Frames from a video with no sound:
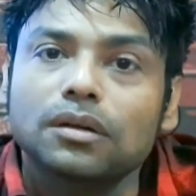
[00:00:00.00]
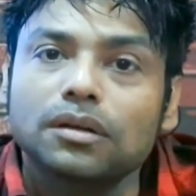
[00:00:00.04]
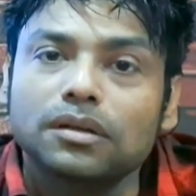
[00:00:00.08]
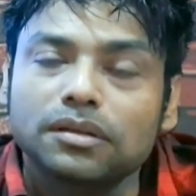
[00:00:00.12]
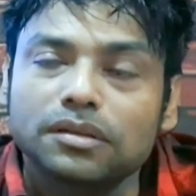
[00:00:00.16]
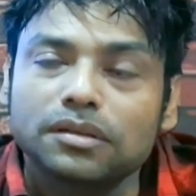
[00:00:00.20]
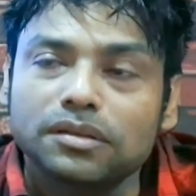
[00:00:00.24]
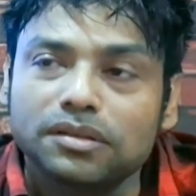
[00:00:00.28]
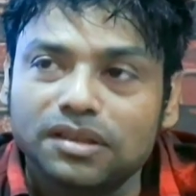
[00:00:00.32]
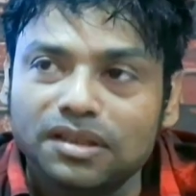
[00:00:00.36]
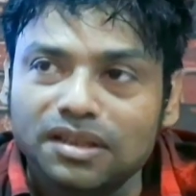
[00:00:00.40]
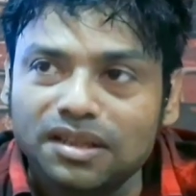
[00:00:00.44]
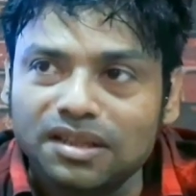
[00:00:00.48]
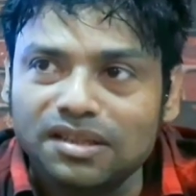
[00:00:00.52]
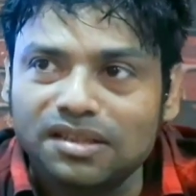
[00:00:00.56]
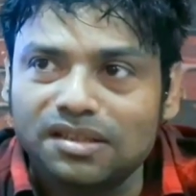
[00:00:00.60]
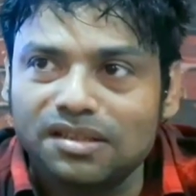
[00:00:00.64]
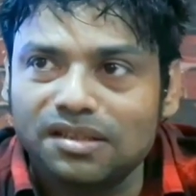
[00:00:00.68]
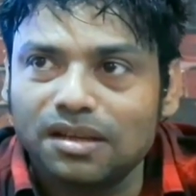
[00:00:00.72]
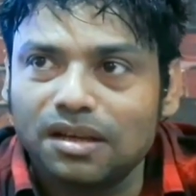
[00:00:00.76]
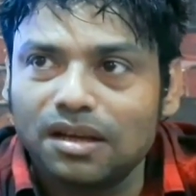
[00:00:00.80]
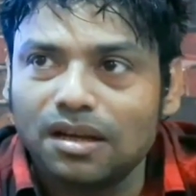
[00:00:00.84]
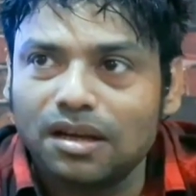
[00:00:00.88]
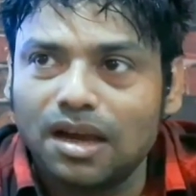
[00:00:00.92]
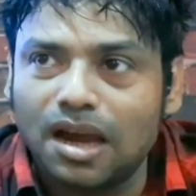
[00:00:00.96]
These
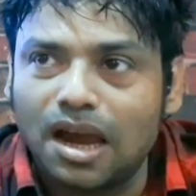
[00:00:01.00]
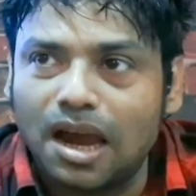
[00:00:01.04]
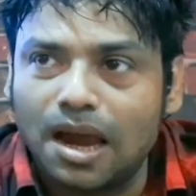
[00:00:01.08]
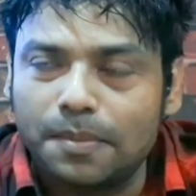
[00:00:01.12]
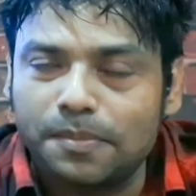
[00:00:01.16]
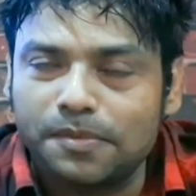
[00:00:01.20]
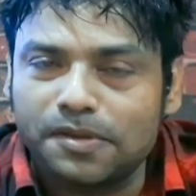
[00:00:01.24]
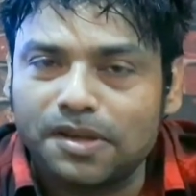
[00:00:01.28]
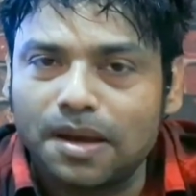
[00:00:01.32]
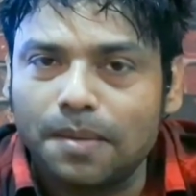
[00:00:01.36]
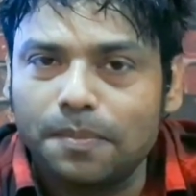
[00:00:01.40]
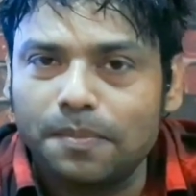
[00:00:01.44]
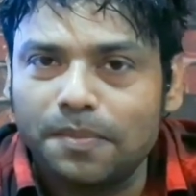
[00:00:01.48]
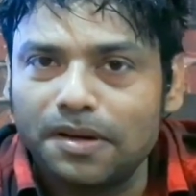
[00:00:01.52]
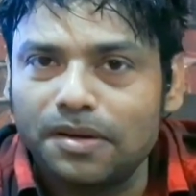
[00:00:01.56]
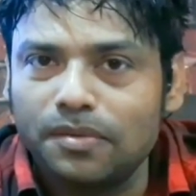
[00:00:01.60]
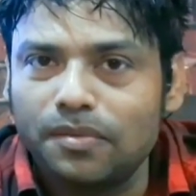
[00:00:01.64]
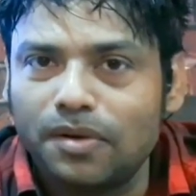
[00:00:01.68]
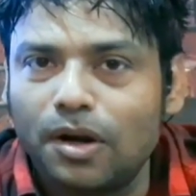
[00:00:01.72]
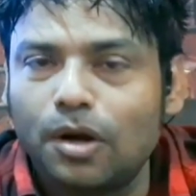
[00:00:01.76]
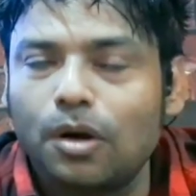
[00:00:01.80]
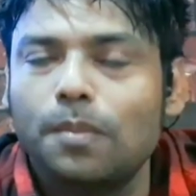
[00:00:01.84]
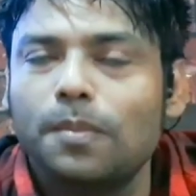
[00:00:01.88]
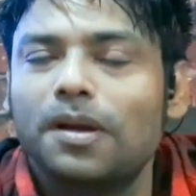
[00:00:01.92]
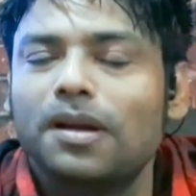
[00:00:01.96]
apps have been
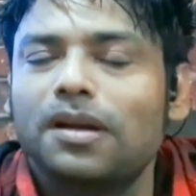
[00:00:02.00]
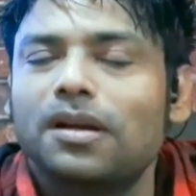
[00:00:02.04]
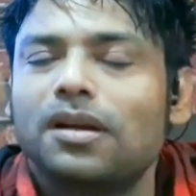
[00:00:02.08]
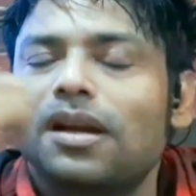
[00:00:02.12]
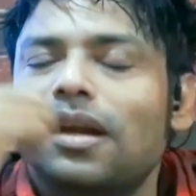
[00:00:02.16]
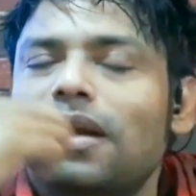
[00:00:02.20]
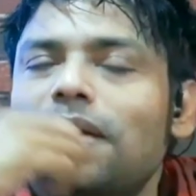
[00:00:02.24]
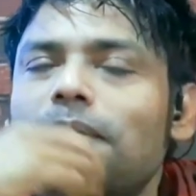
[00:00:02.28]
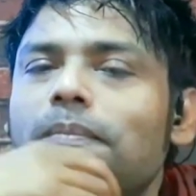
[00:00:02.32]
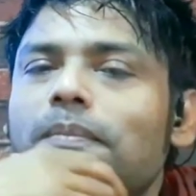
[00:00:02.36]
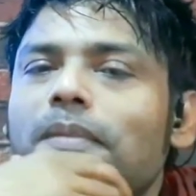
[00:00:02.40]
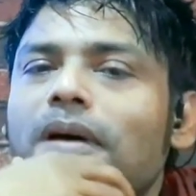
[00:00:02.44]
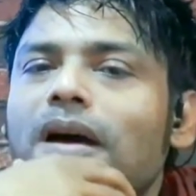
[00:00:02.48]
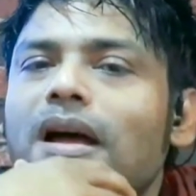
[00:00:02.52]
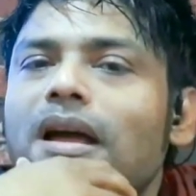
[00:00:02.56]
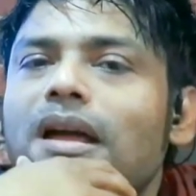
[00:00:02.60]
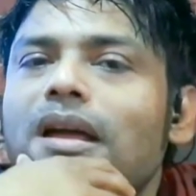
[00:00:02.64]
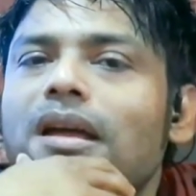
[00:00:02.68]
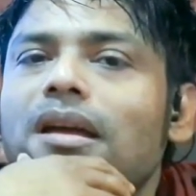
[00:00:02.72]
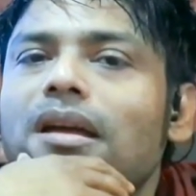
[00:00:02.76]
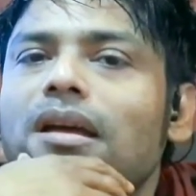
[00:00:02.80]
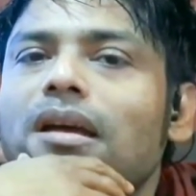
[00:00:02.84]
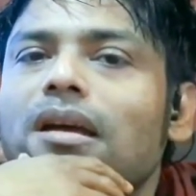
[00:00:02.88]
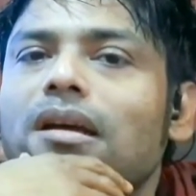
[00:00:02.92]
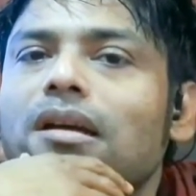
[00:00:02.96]
recommended
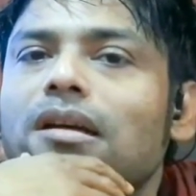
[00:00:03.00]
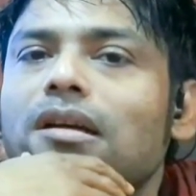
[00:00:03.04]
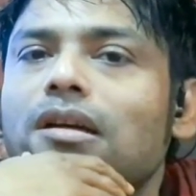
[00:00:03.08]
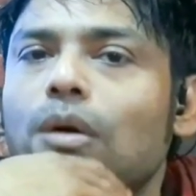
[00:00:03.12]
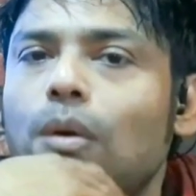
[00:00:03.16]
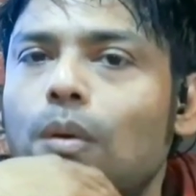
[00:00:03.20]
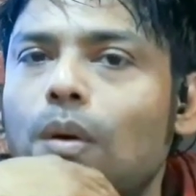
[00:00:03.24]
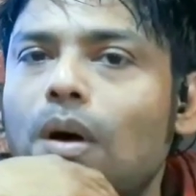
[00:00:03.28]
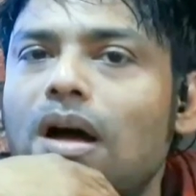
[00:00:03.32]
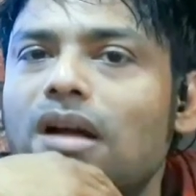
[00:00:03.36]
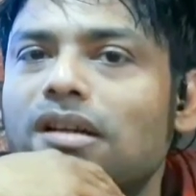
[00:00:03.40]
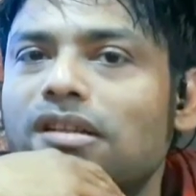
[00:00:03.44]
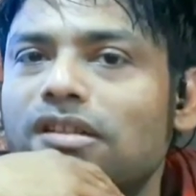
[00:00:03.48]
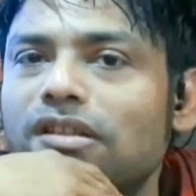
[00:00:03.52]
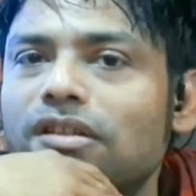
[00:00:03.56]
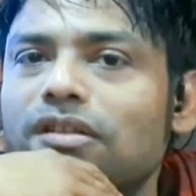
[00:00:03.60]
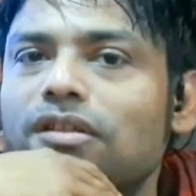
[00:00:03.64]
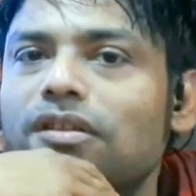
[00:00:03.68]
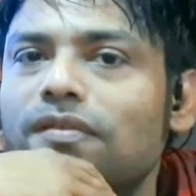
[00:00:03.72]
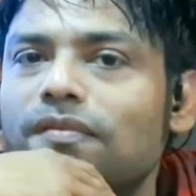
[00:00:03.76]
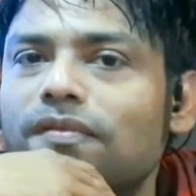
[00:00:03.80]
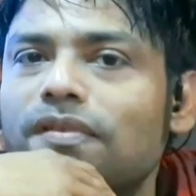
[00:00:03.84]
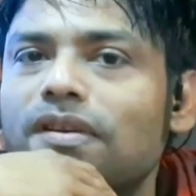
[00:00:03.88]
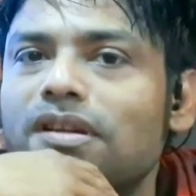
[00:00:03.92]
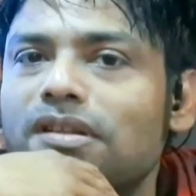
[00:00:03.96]
by Gauhati
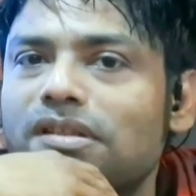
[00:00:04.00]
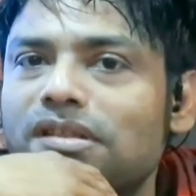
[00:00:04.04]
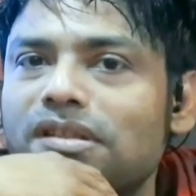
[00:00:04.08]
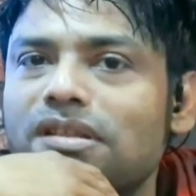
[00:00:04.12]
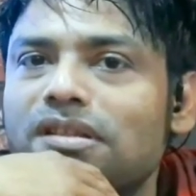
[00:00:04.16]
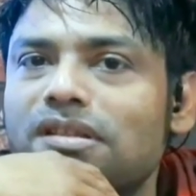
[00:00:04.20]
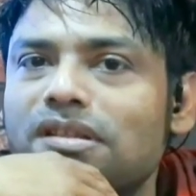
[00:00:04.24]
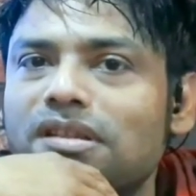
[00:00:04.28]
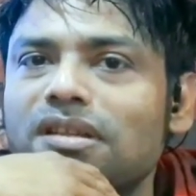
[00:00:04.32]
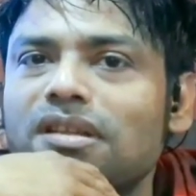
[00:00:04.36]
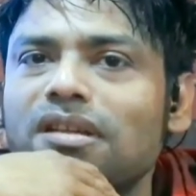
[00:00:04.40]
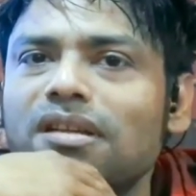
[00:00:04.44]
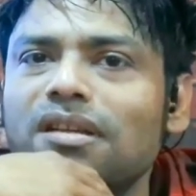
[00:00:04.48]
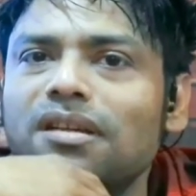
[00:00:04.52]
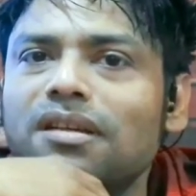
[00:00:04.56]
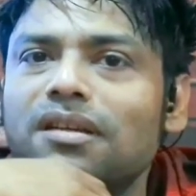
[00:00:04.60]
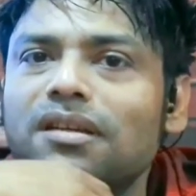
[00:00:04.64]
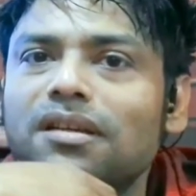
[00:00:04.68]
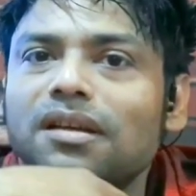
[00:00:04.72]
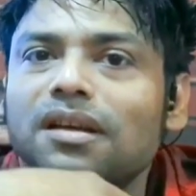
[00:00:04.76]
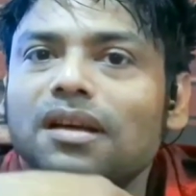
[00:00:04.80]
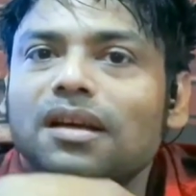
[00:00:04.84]
University: